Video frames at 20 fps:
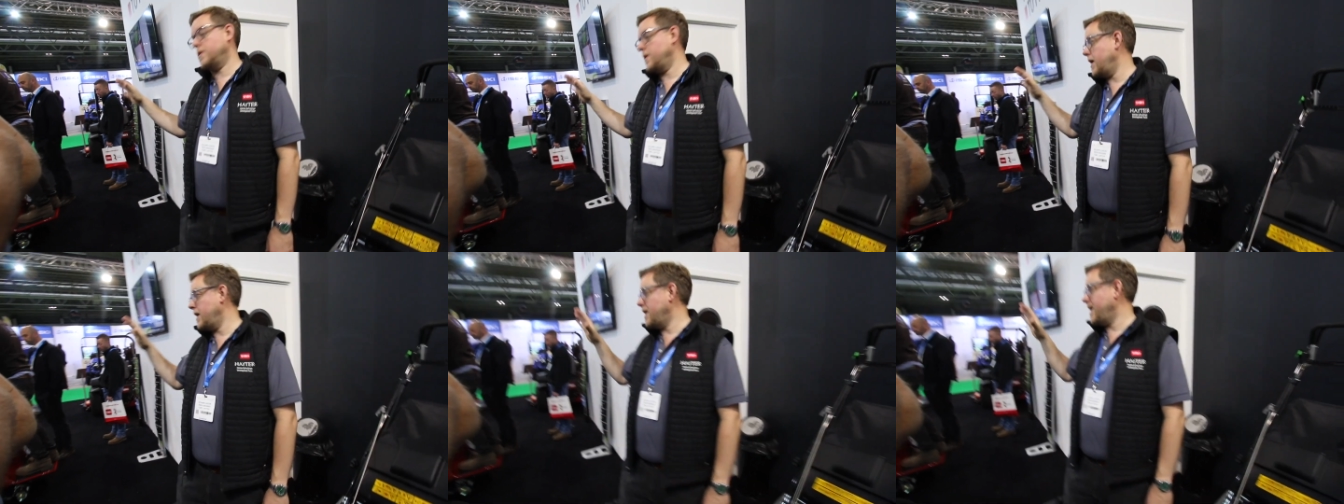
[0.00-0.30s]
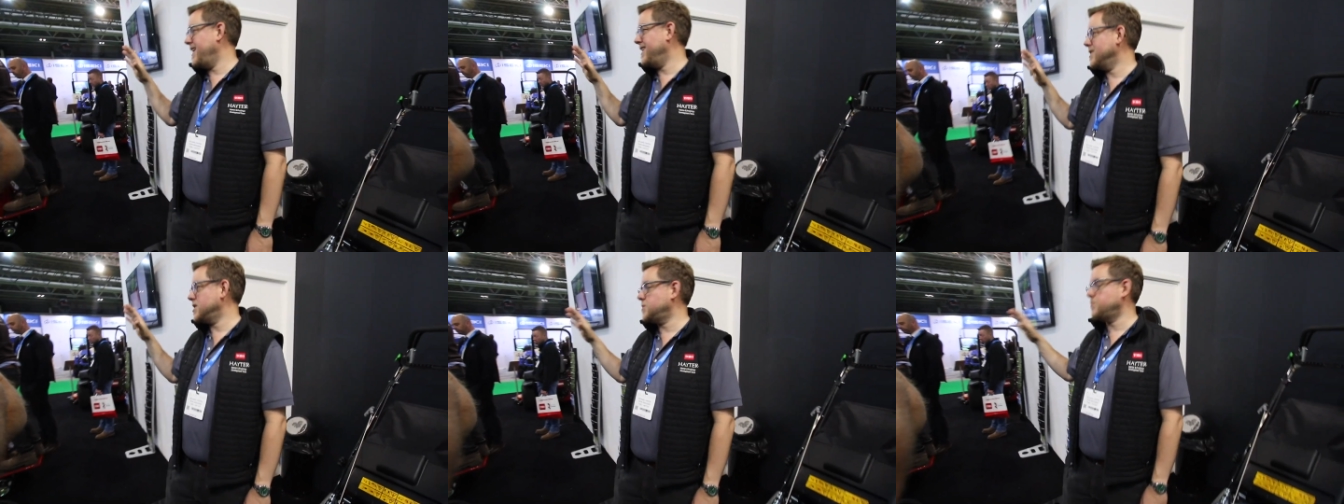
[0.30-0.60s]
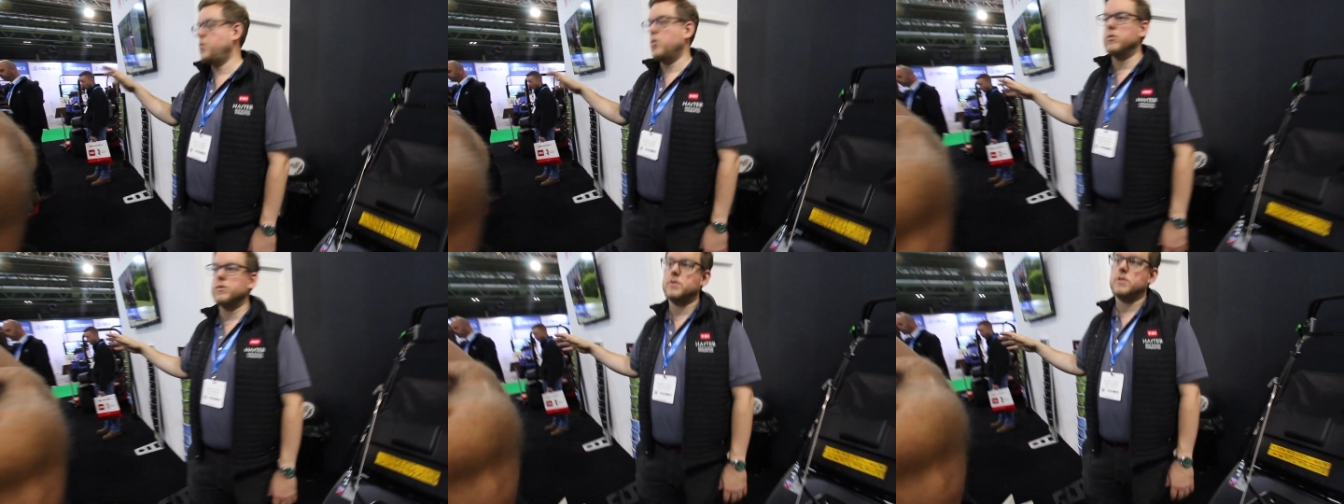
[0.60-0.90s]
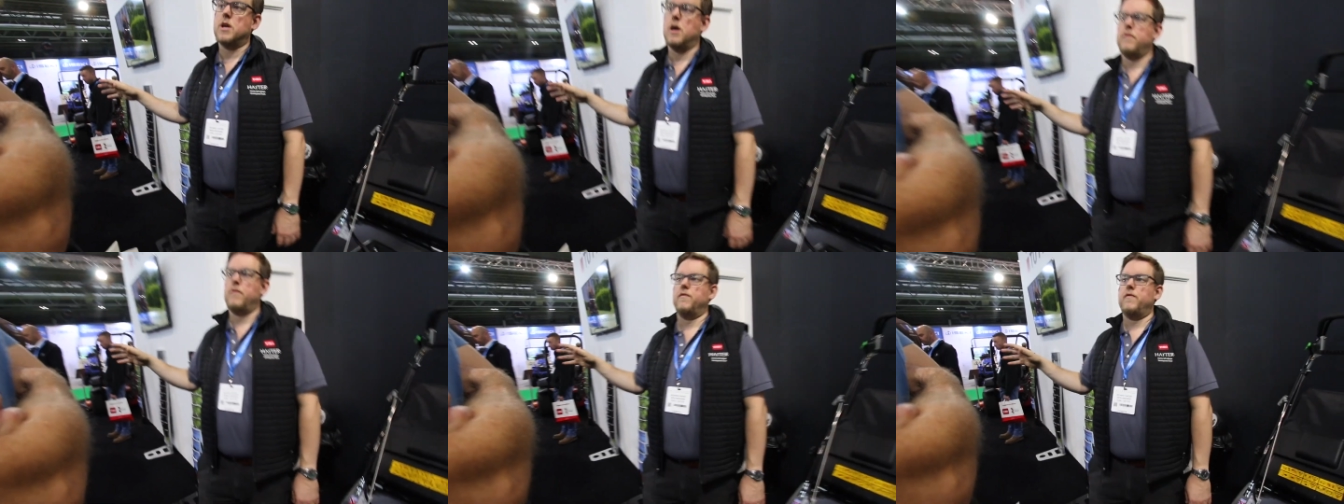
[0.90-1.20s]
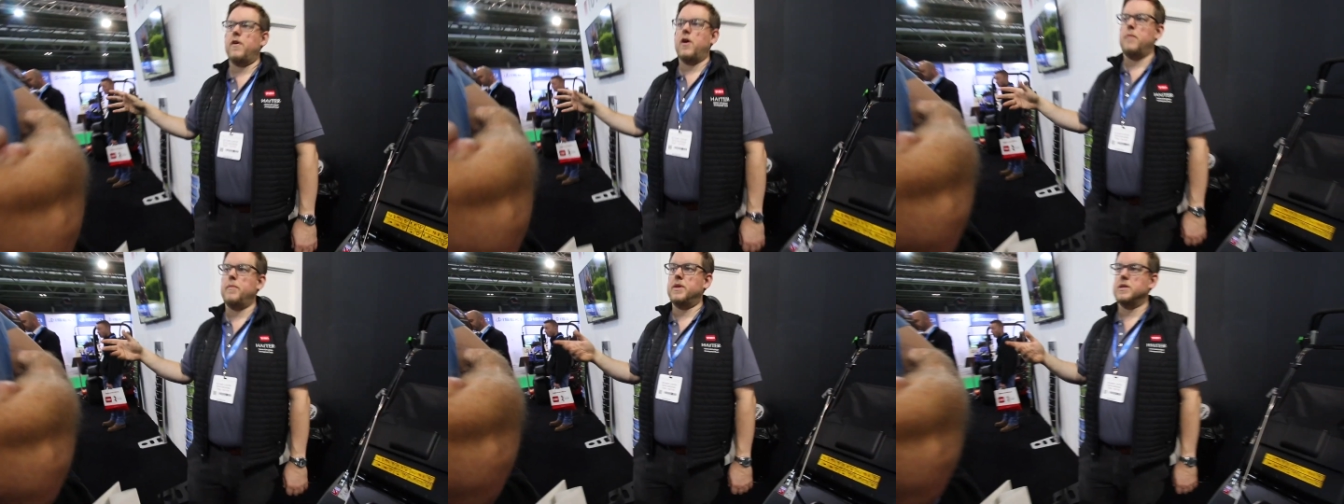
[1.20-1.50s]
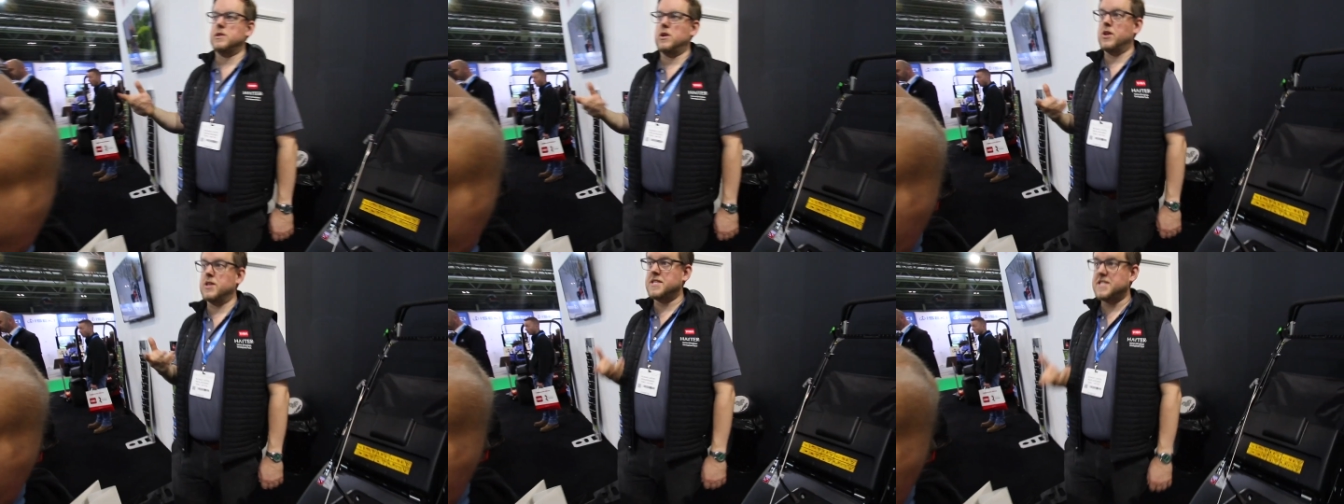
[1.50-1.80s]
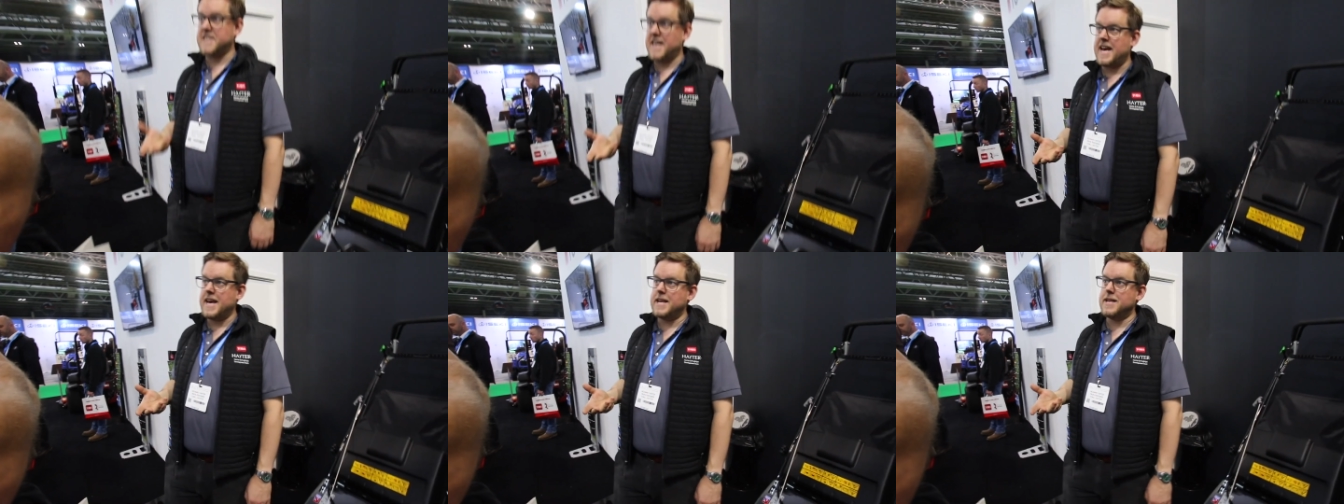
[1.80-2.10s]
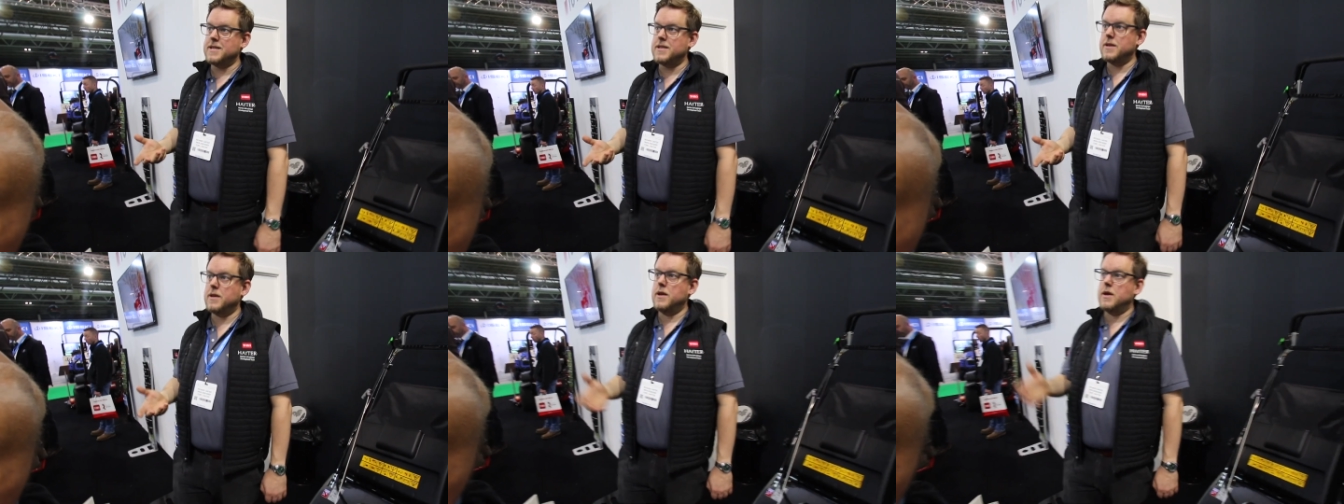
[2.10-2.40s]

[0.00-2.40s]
in a sports turf environment, there's a lot of sand,